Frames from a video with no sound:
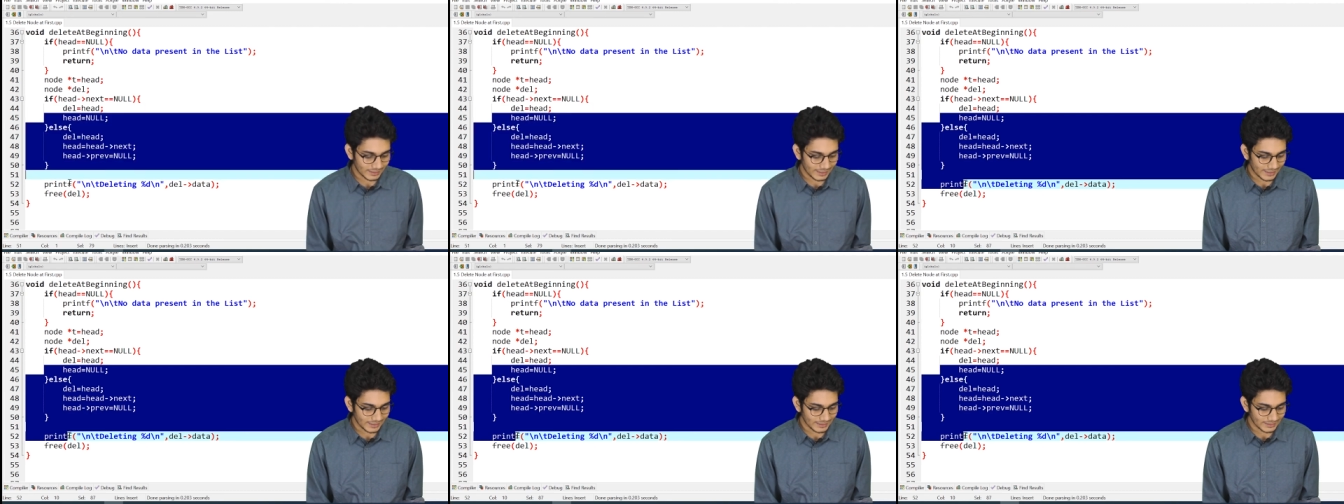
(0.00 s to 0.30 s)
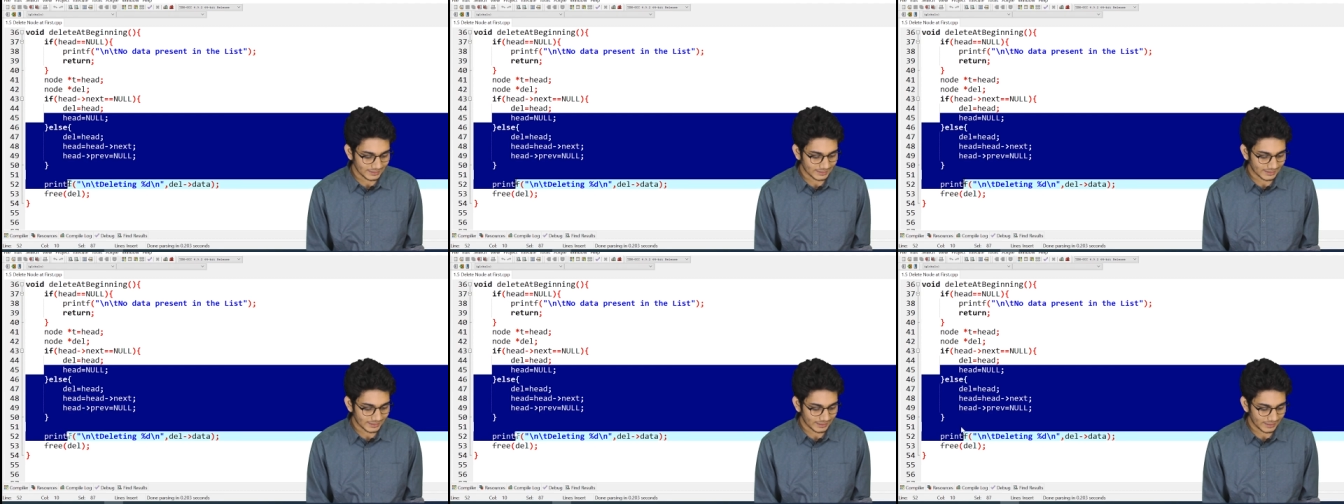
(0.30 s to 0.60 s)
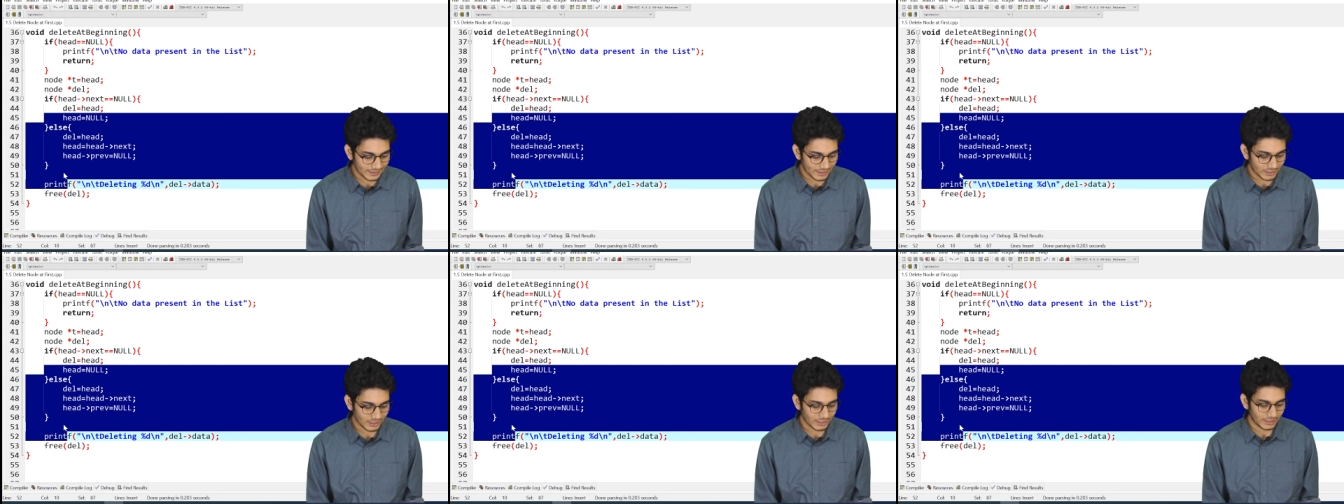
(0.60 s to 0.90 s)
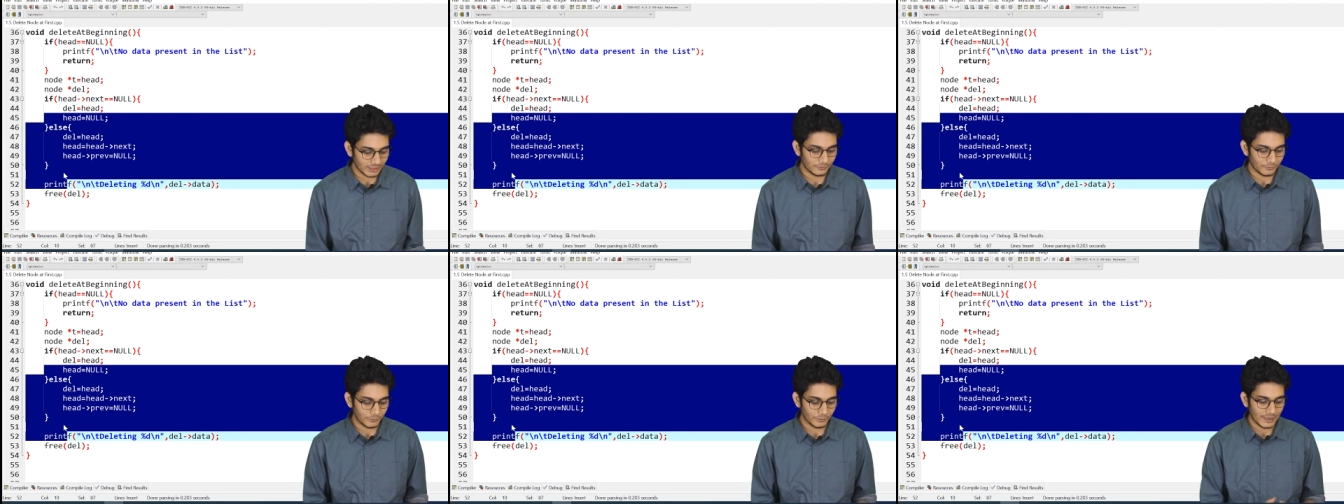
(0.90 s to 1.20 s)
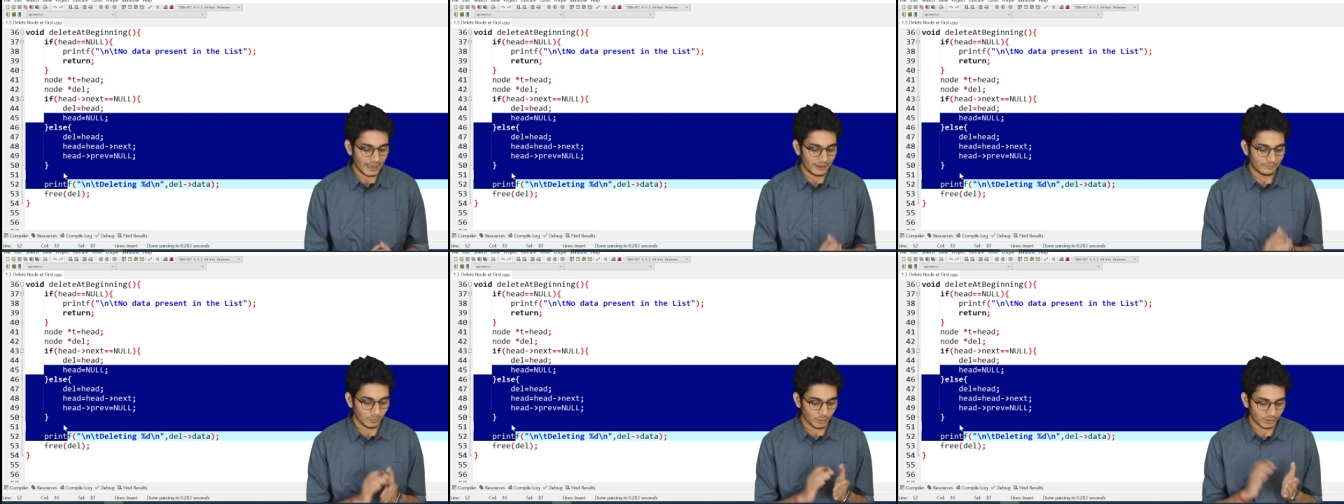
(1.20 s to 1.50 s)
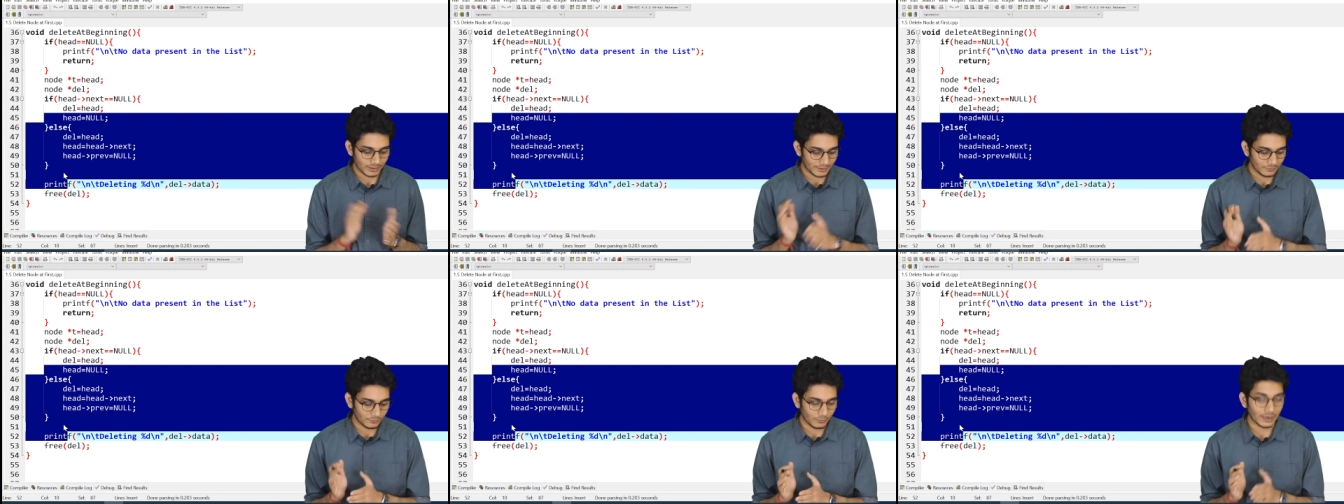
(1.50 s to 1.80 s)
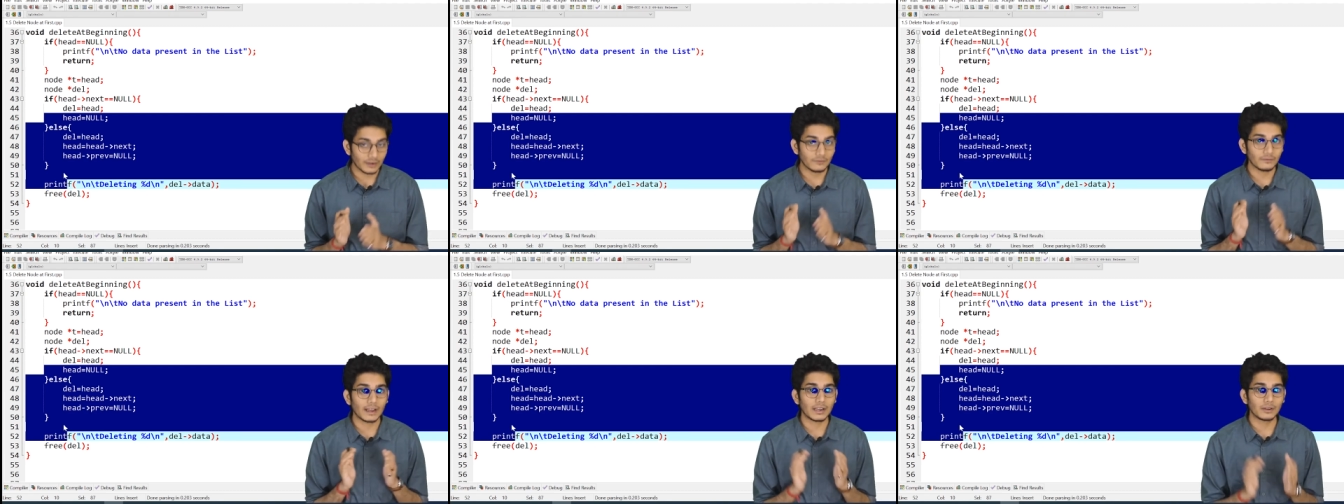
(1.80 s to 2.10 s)
else condition if we have more than
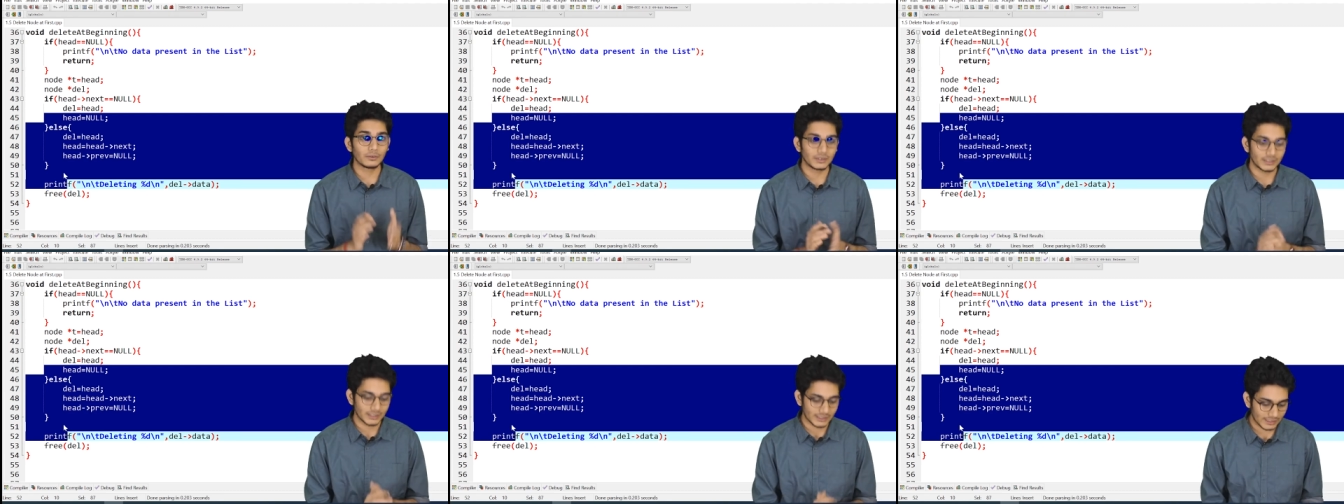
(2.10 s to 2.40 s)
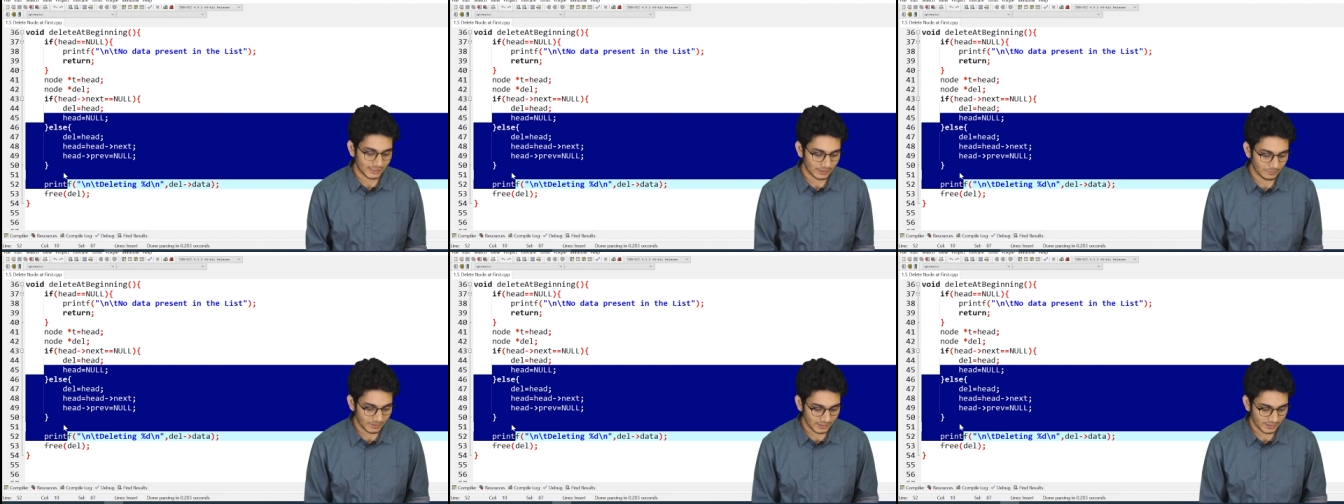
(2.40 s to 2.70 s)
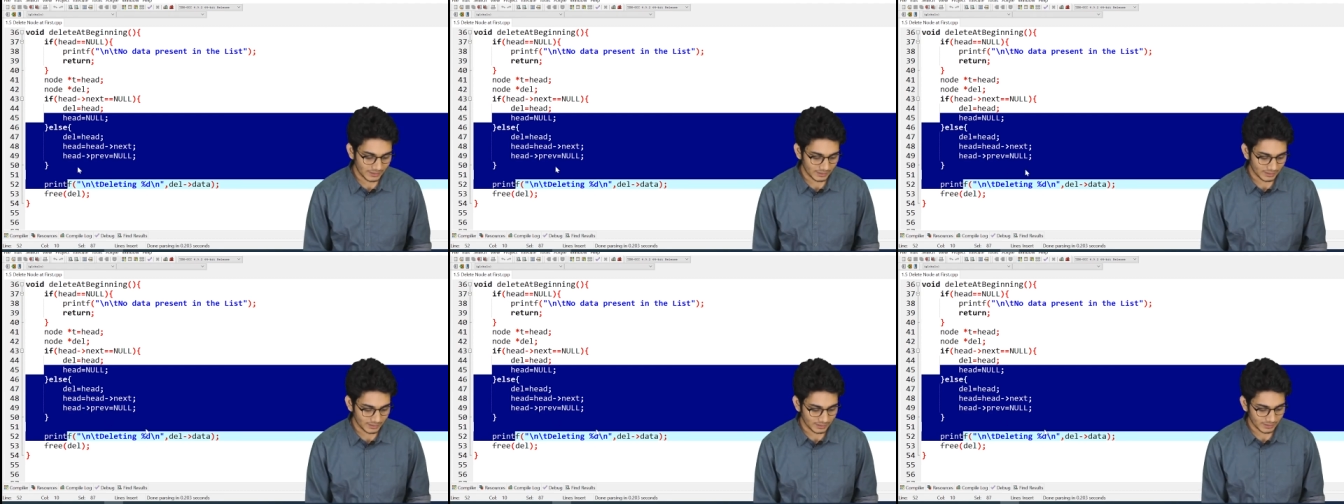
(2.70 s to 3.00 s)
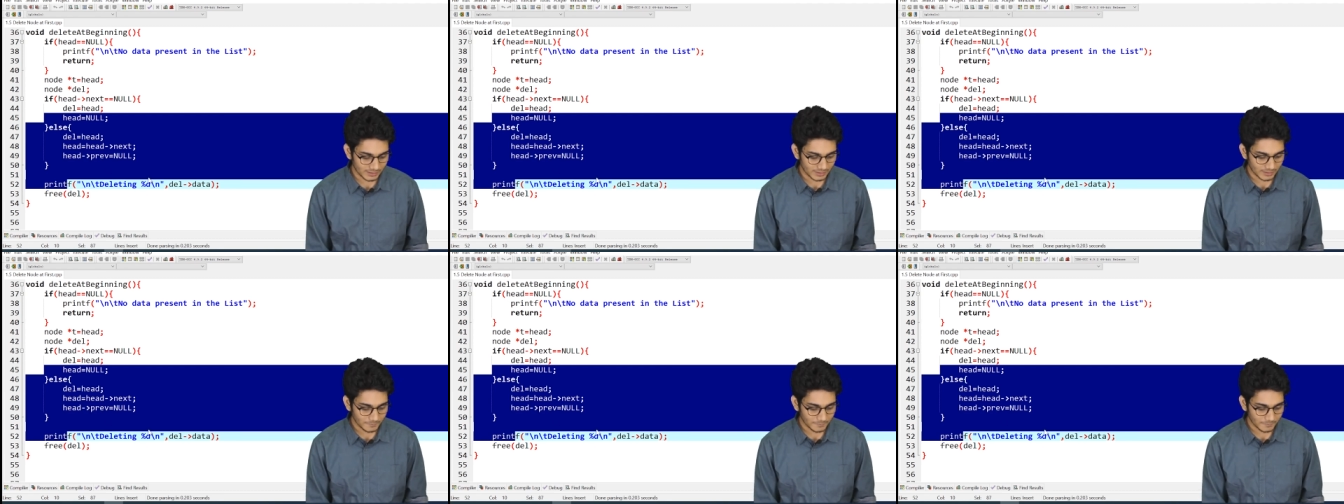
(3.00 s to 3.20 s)
one value within a doubly linked list